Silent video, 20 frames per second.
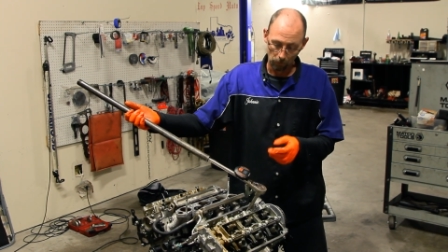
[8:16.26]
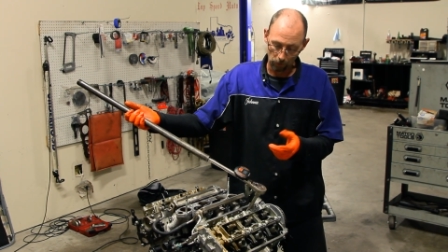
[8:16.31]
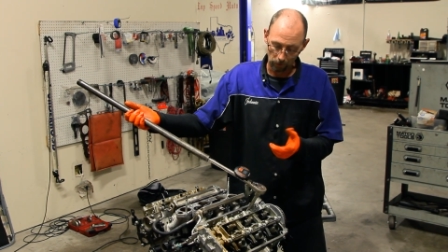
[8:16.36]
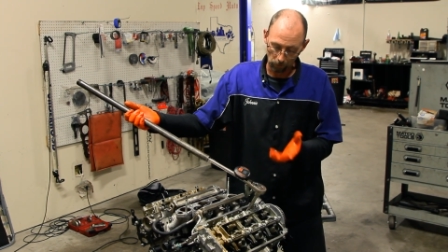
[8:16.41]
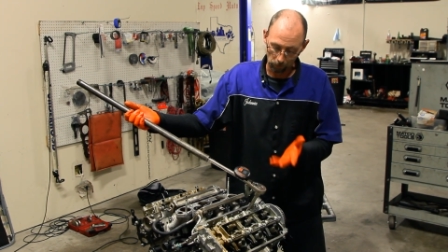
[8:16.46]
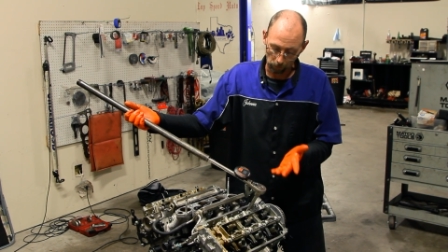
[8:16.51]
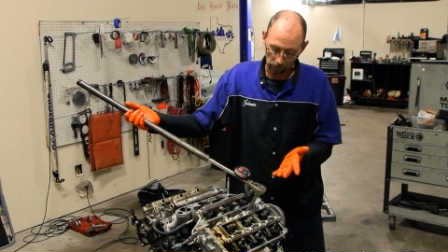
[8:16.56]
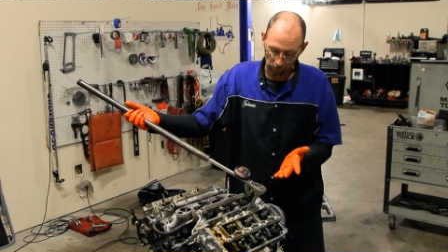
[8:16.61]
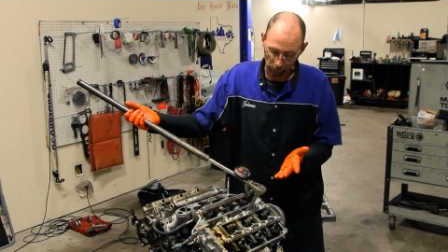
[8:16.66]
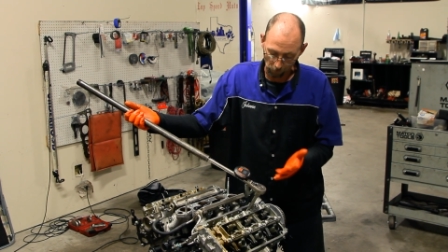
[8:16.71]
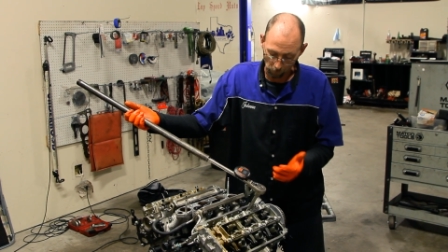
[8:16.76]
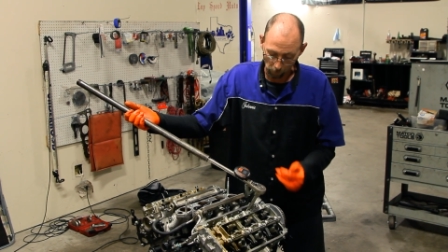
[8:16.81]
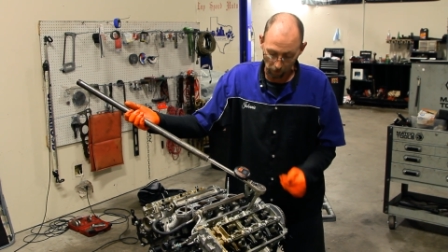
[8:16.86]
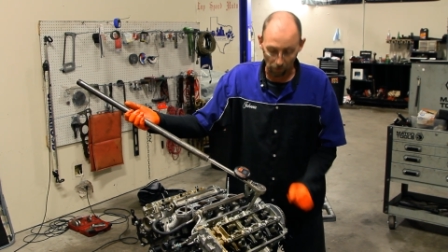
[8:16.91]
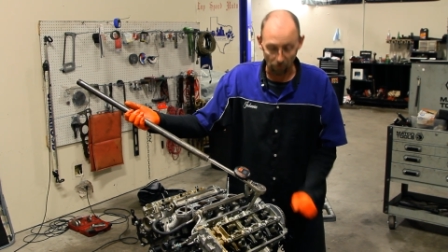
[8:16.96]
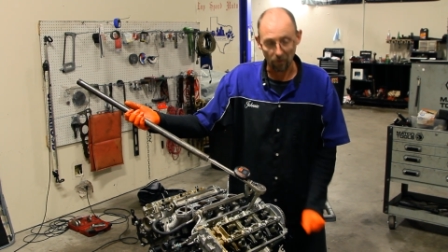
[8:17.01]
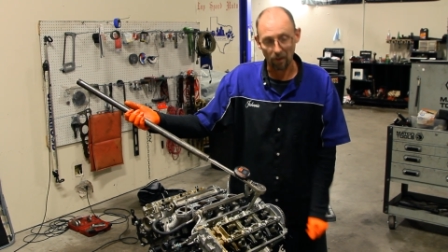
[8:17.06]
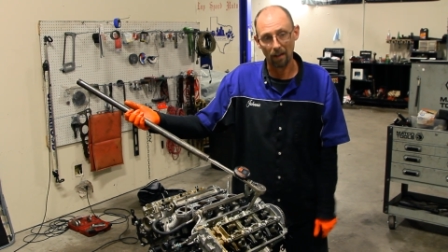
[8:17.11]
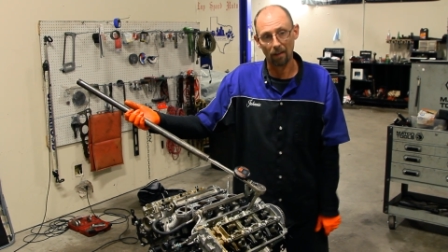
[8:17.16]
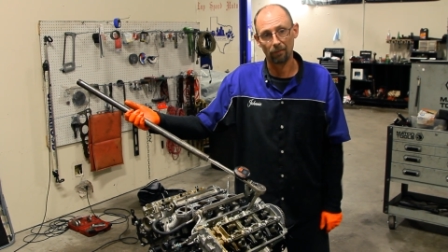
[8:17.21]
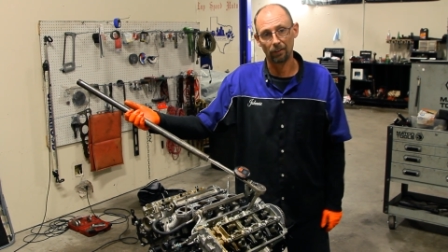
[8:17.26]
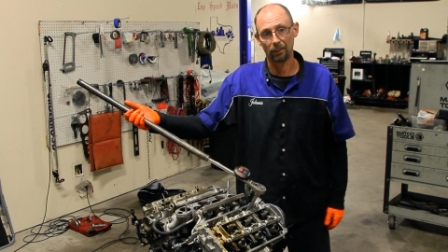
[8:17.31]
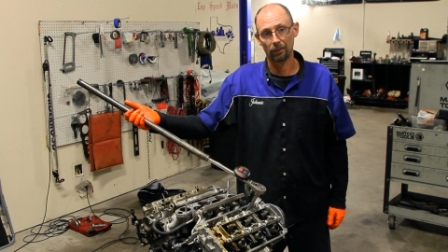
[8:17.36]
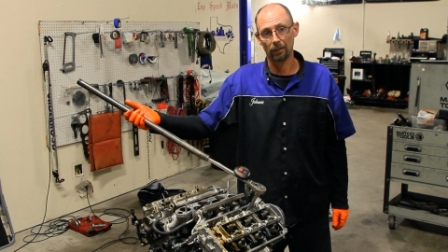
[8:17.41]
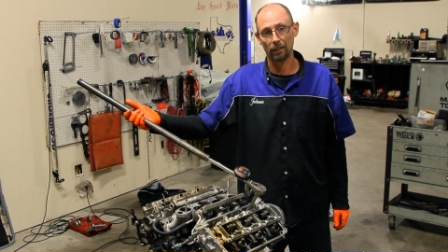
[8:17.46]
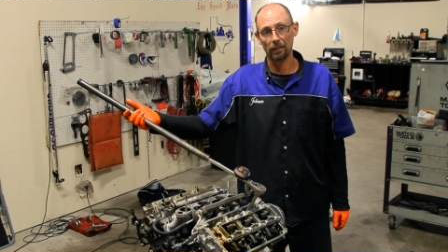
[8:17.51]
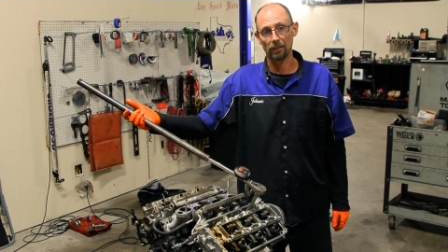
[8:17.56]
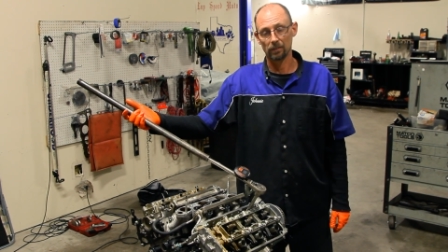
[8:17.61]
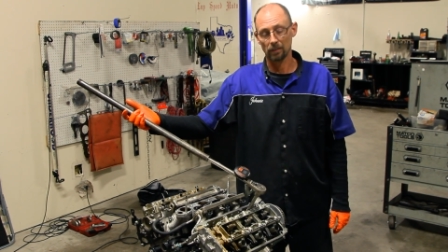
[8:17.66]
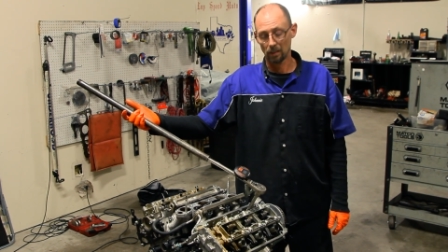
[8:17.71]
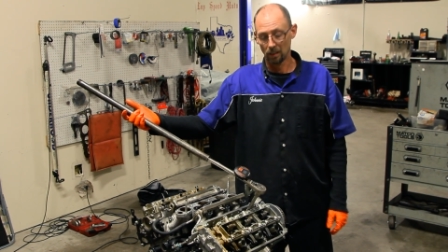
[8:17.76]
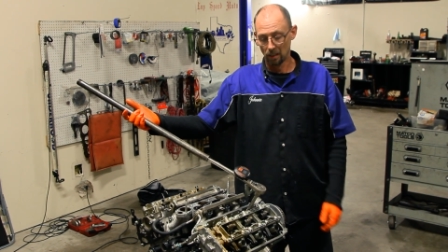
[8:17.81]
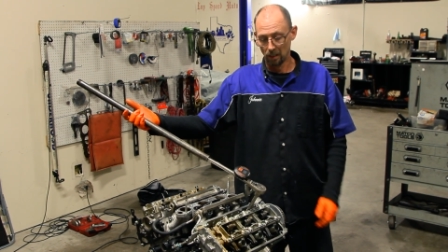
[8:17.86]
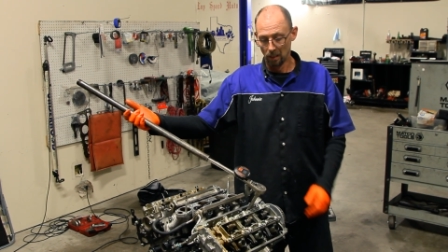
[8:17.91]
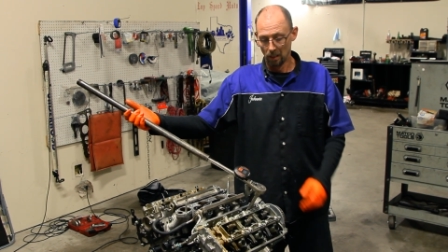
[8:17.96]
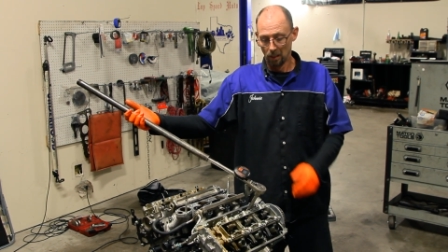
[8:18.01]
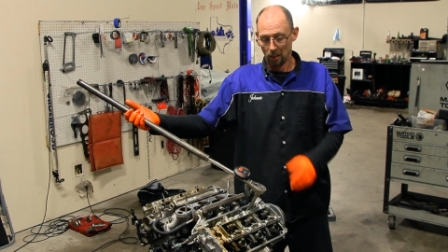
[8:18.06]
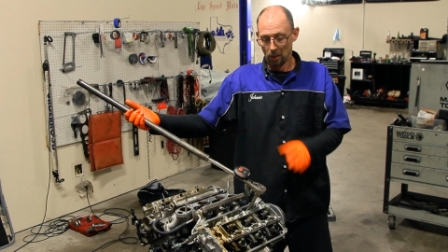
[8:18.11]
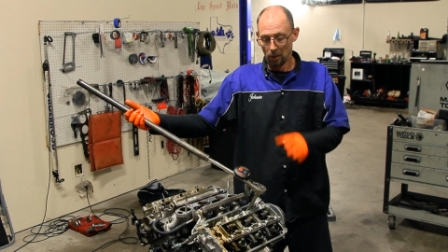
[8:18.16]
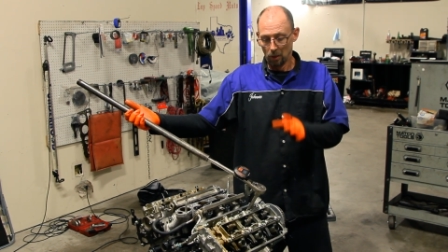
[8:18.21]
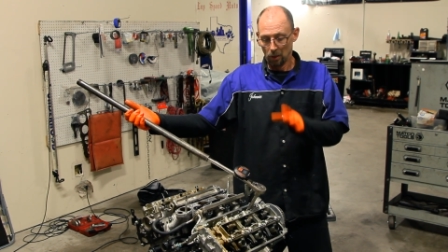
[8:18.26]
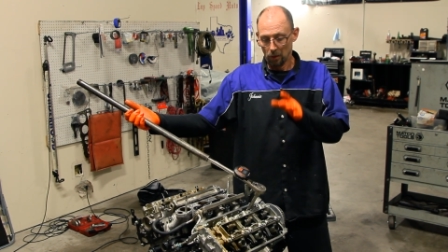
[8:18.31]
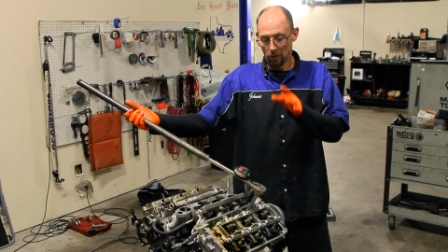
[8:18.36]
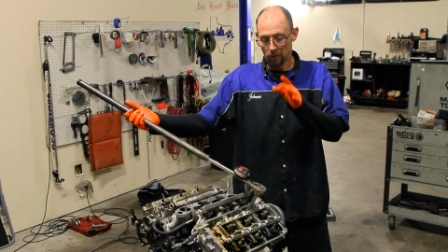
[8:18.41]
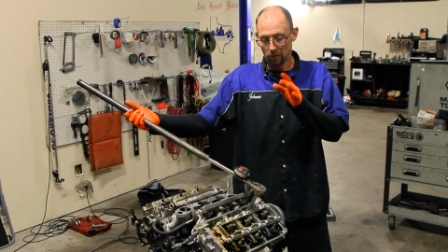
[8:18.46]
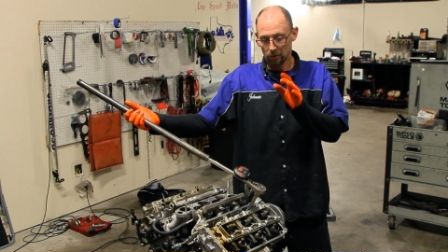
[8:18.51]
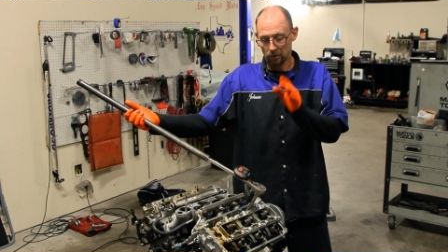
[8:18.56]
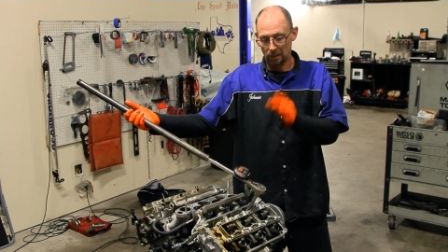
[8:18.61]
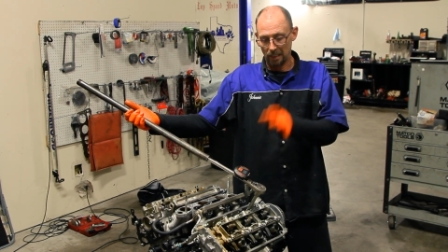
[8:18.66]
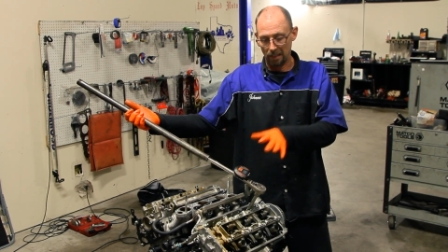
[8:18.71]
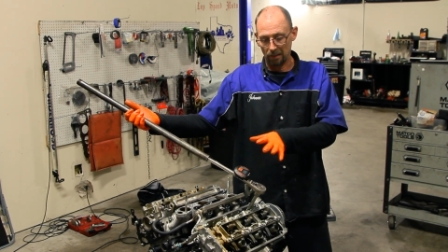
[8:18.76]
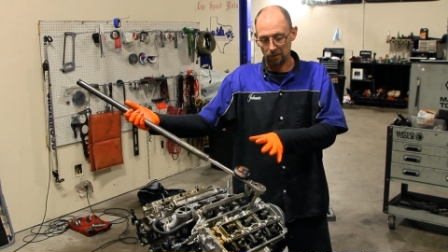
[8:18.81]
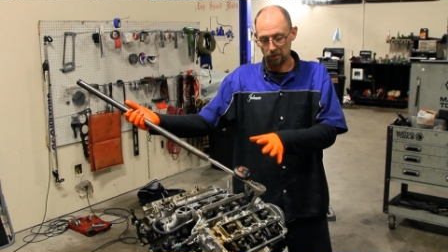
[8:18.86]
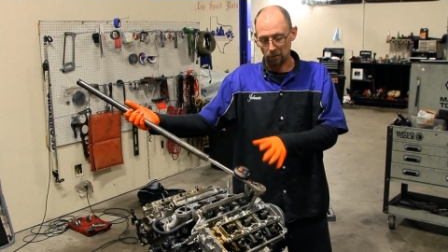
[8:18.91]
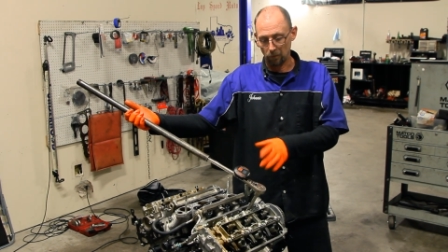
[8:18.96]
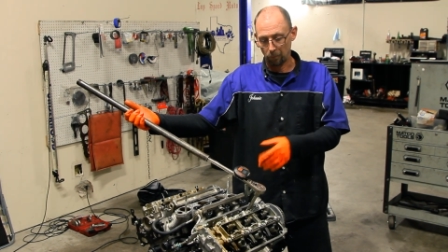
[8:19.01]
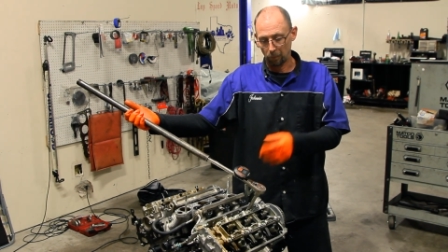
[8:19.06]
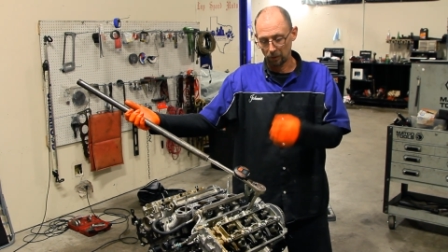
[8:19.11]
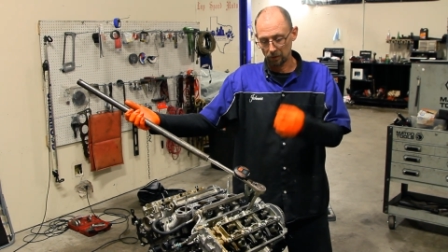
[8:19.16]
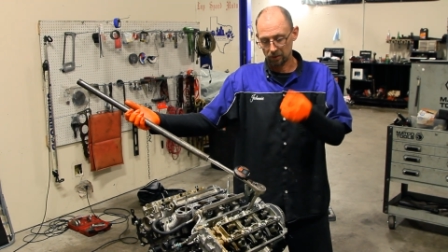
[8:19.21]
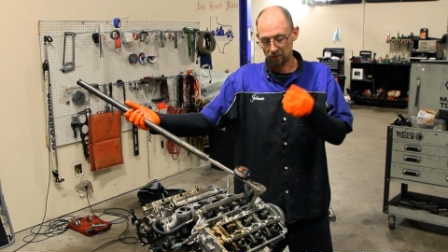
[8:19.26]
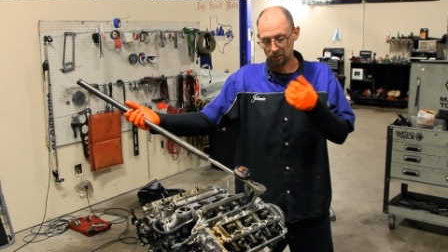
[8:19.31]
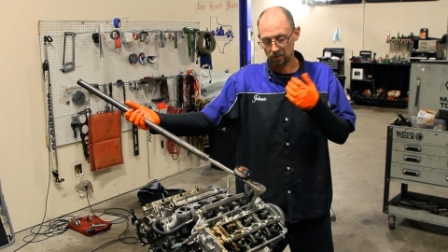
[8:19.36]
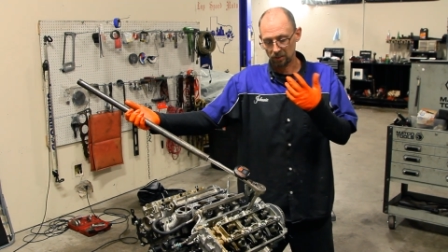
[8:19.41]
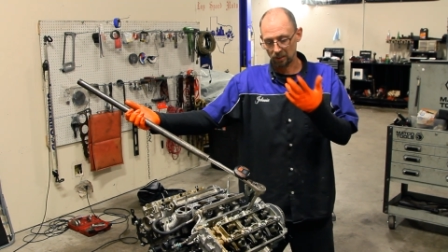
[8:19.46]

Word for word: We were at 45 degrees. So now that you've pushed the